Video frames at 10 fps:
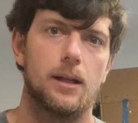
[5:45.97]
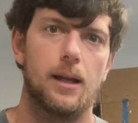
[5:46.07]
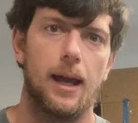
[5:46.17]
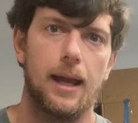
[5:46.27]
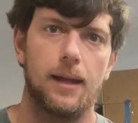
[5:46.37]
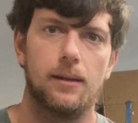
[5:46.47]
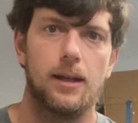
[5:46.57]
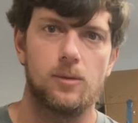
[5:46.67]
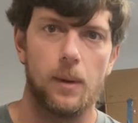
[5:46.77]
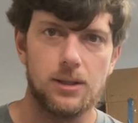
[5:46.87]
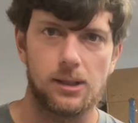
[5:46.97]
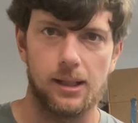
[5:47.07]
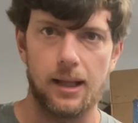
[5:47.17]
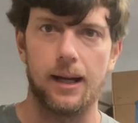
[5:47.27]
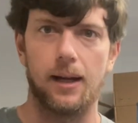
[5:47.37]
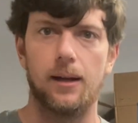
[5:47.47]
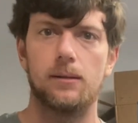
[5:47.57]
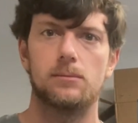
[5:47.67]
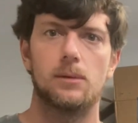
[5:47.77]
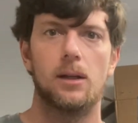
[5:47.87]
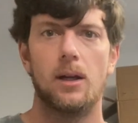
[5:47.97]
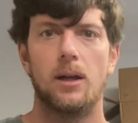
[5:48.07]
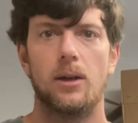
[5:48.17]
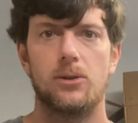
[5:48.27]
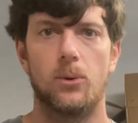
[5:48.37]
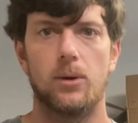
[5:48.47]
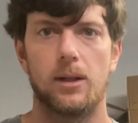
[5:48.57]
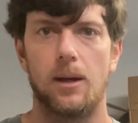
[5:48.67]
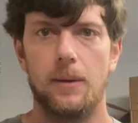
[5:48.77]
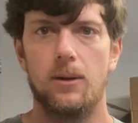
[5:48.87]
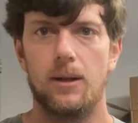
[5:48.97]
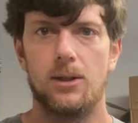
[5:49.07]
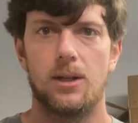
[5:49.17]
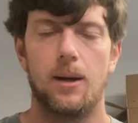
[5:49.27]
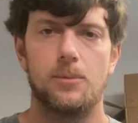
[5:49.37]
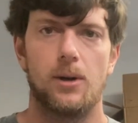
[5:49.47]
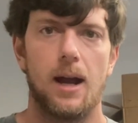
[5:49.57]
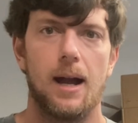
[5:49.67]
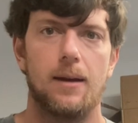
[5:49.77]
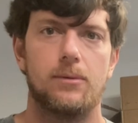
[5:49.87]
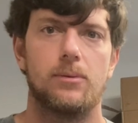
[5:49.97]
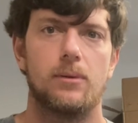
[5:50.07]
And it's basically like a sort of community sub drive.